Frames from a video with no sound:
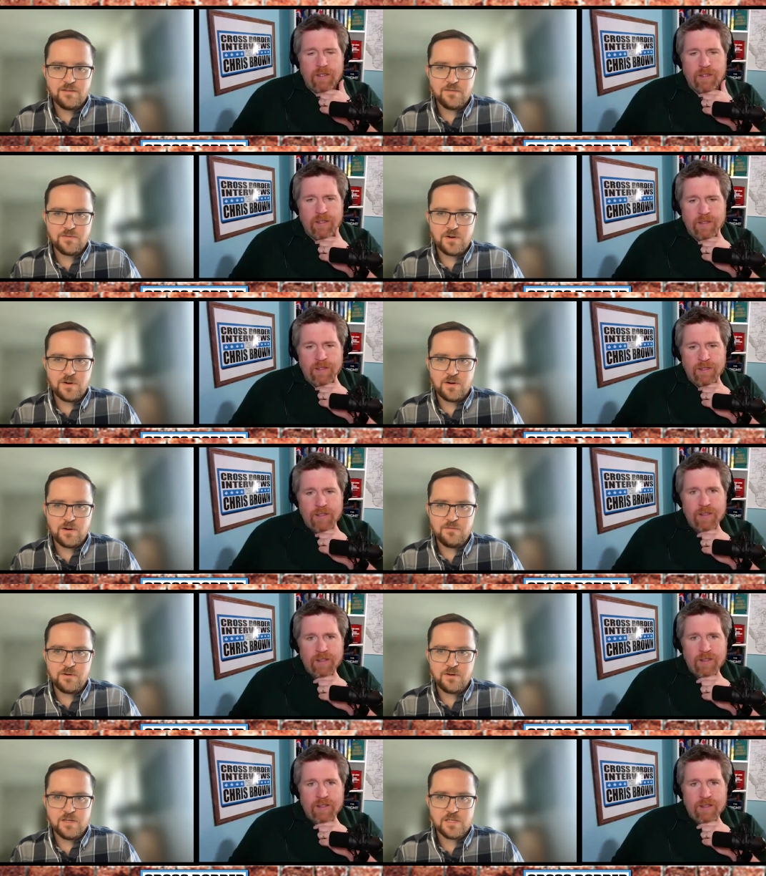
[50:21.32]
Speaker 1: for
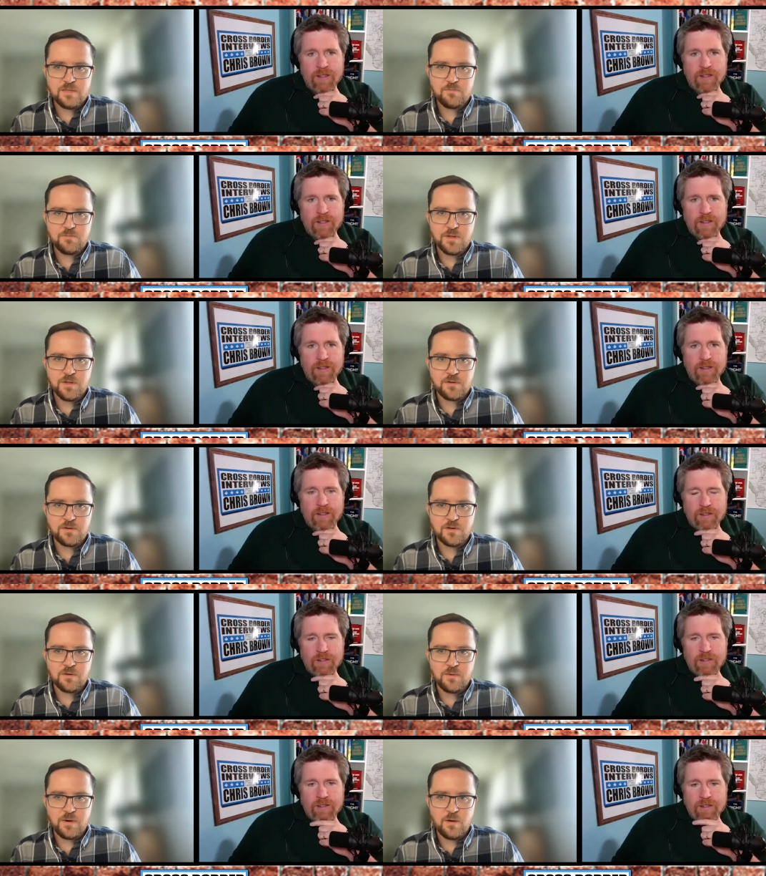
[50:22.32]
for his political
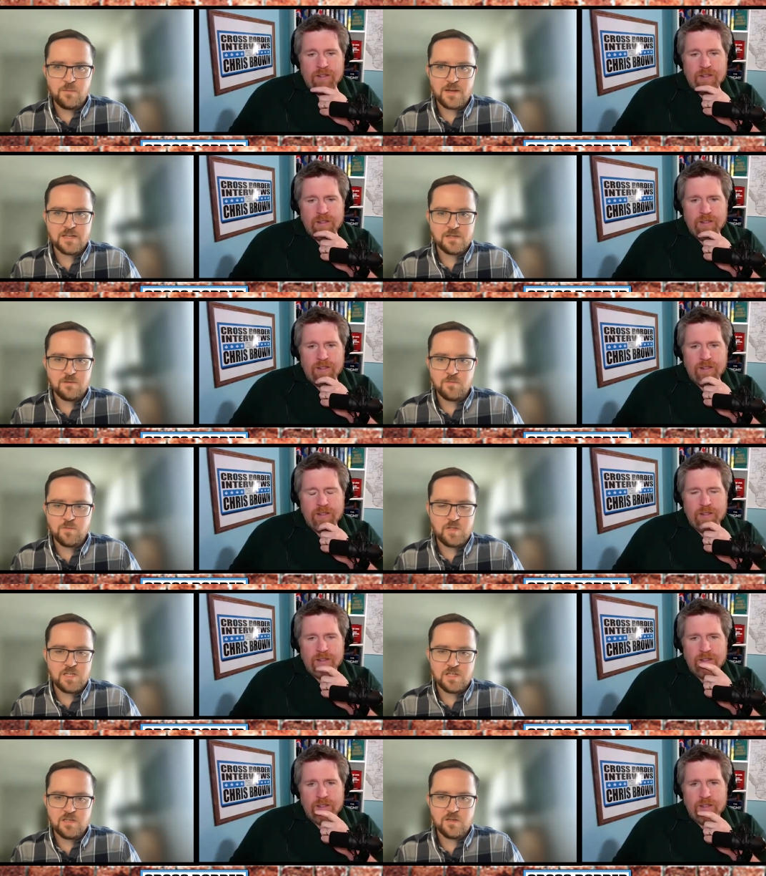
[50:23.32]
career, because it
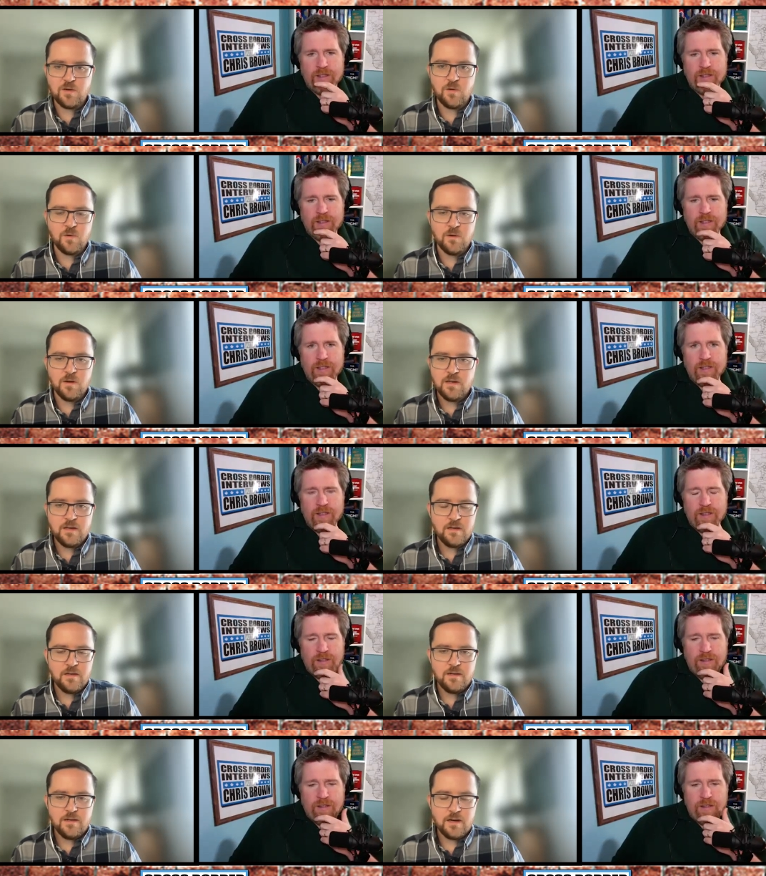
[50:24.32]
was just so
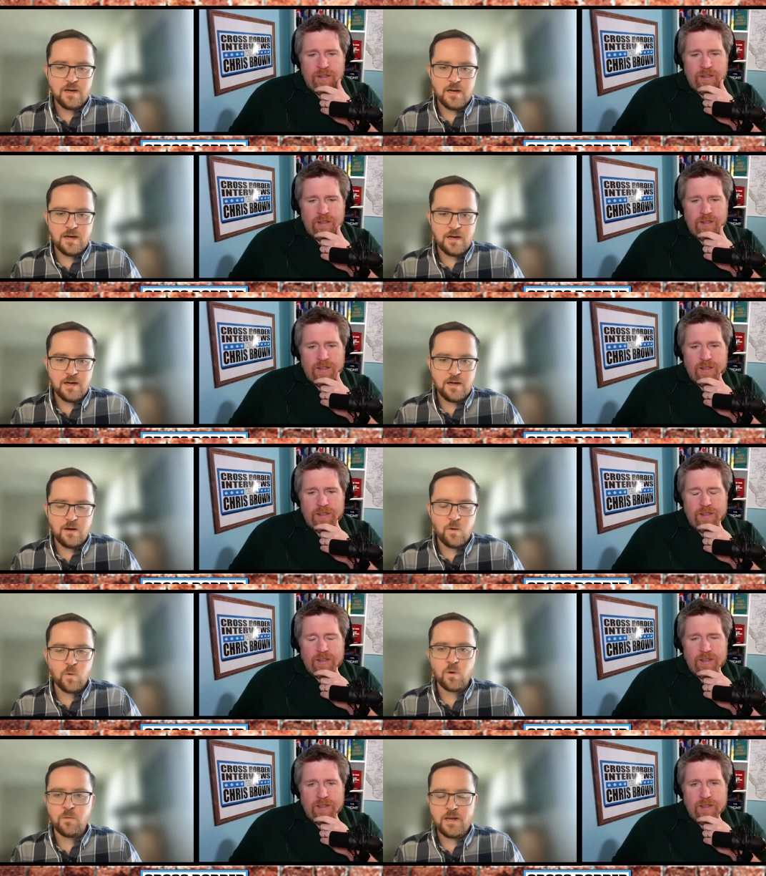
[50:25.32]
uh,
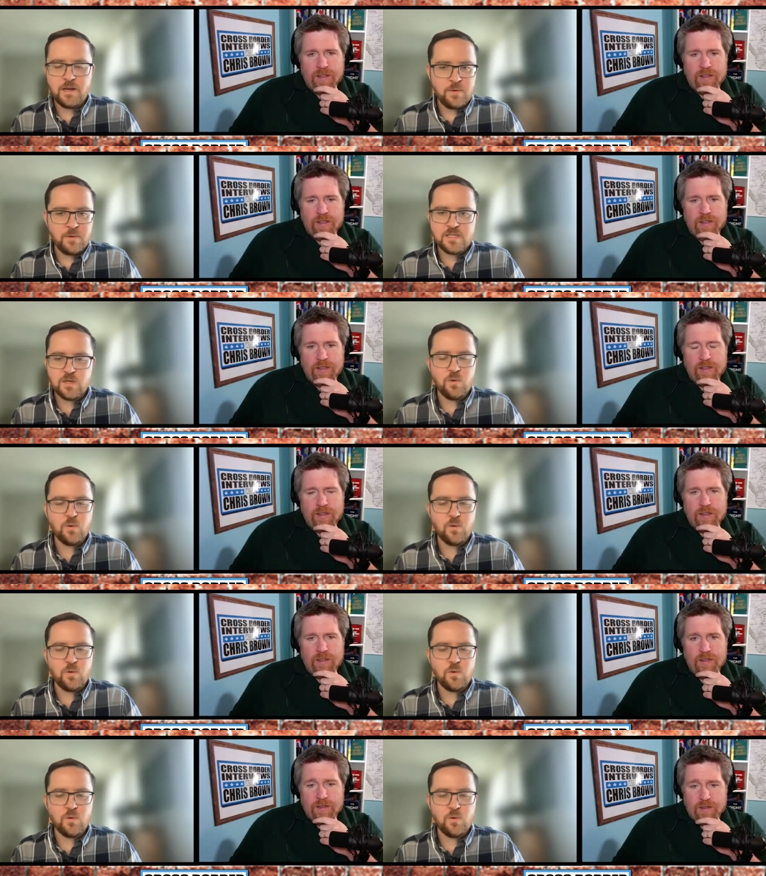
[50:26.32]
horrible. It went
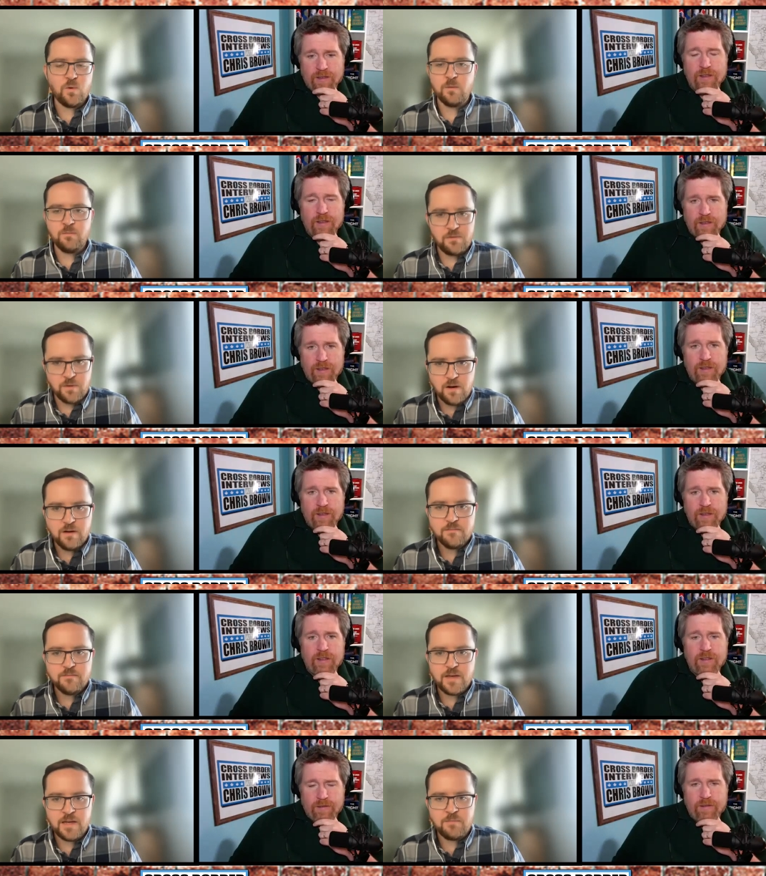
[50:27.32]
so horribly wrong,
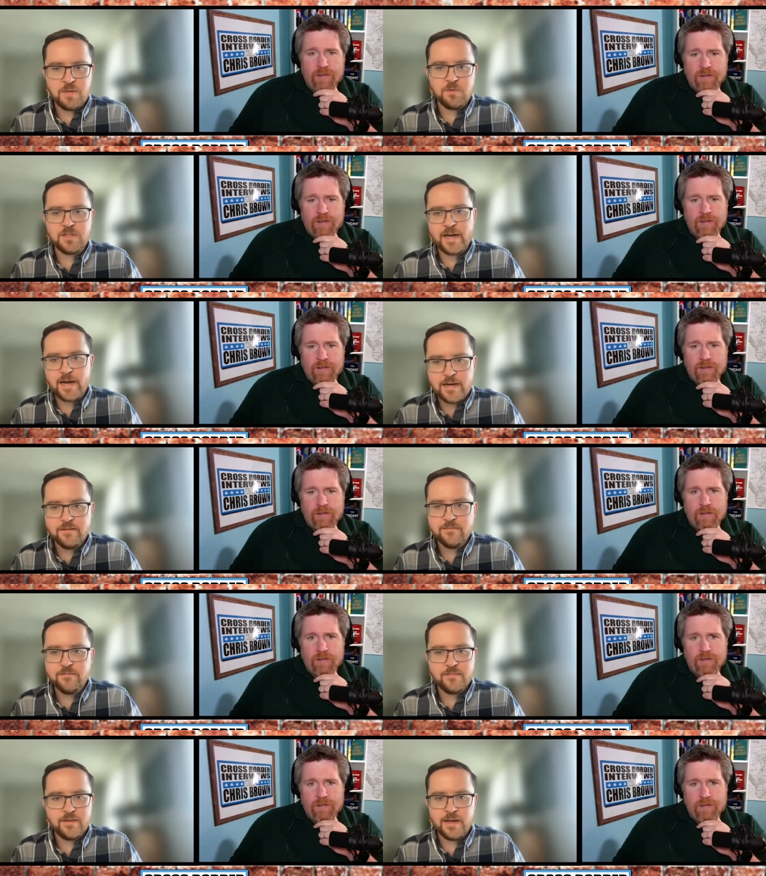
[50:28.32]
and people died,
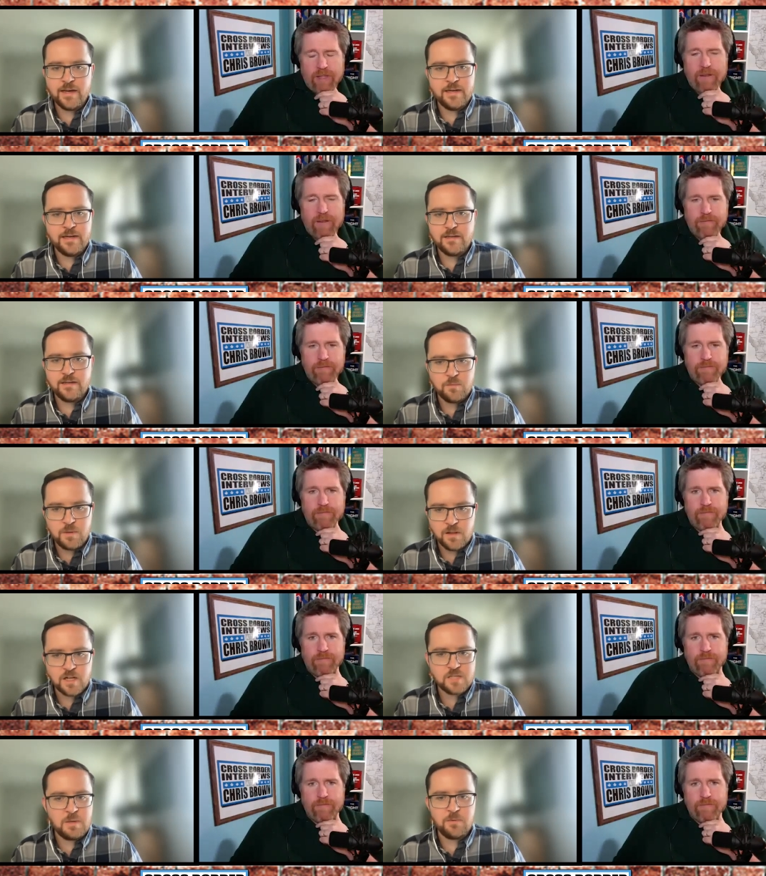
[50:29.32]
and, you know,
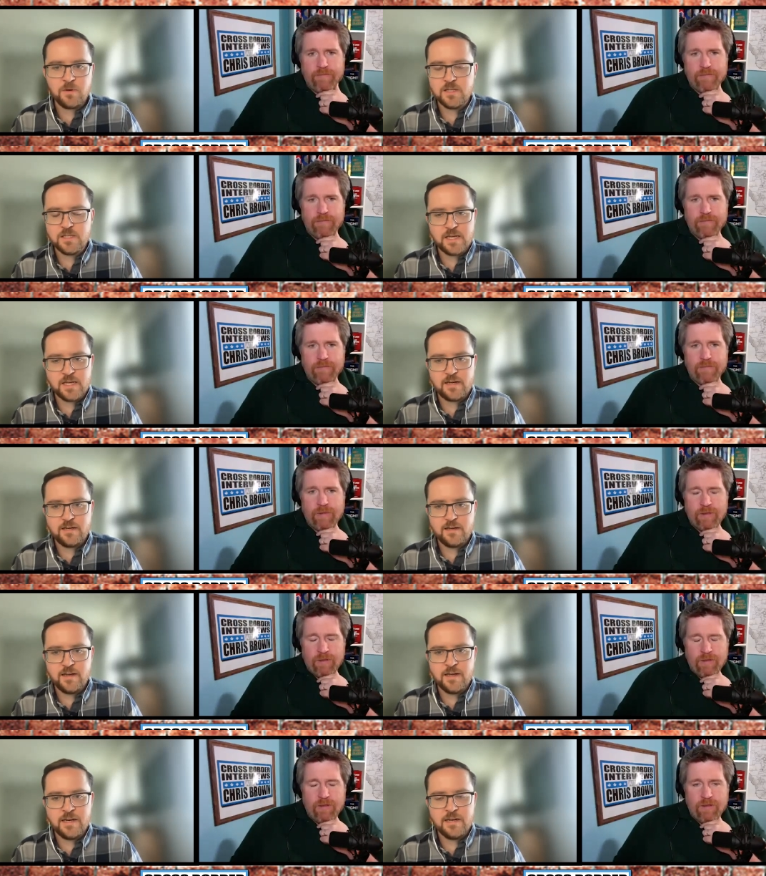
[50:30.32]
lots of people got sick,
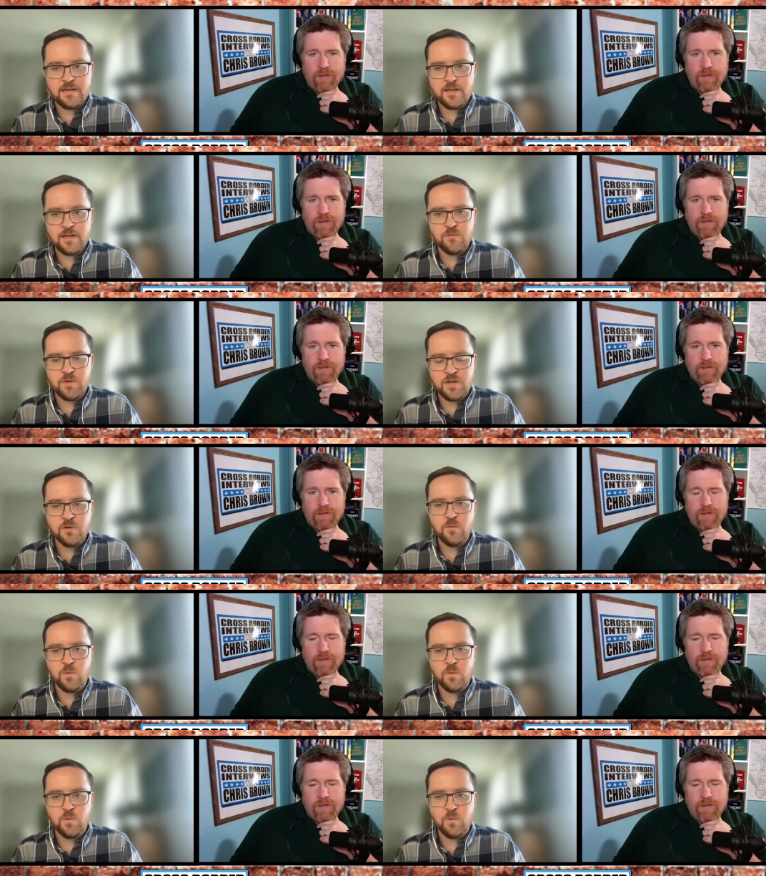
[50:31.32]
and, you know, real